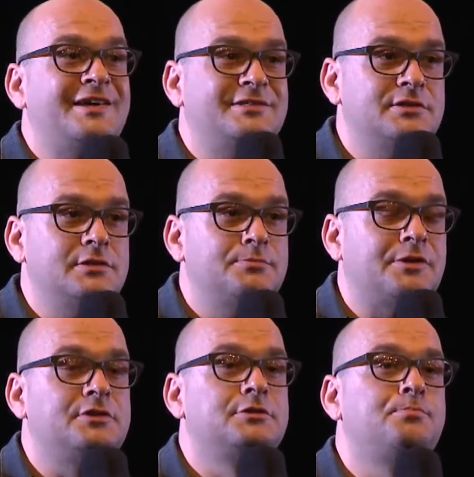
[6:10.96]
licenses,
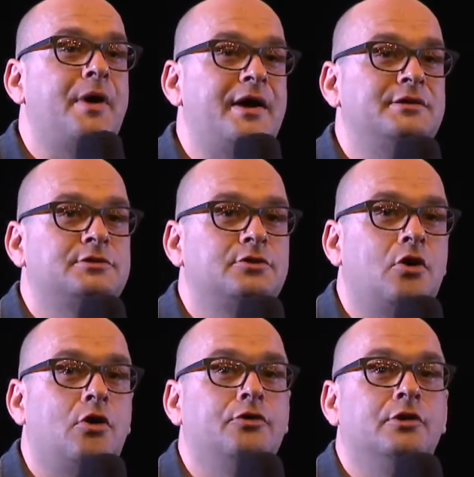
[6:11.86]
but it's based
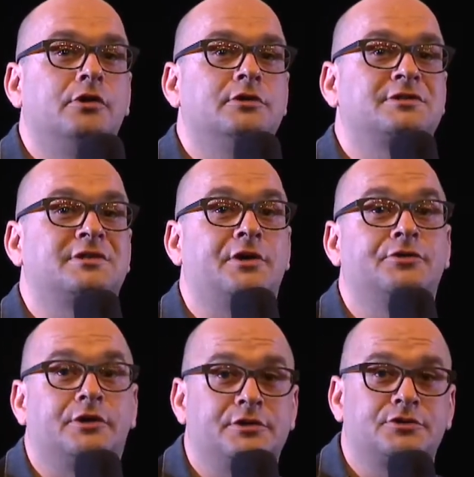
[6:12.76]
on
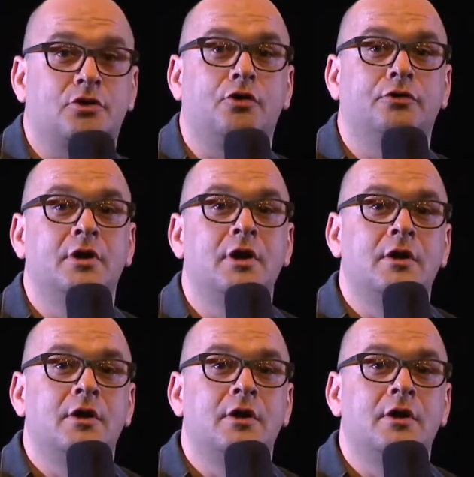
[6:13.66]
standards, on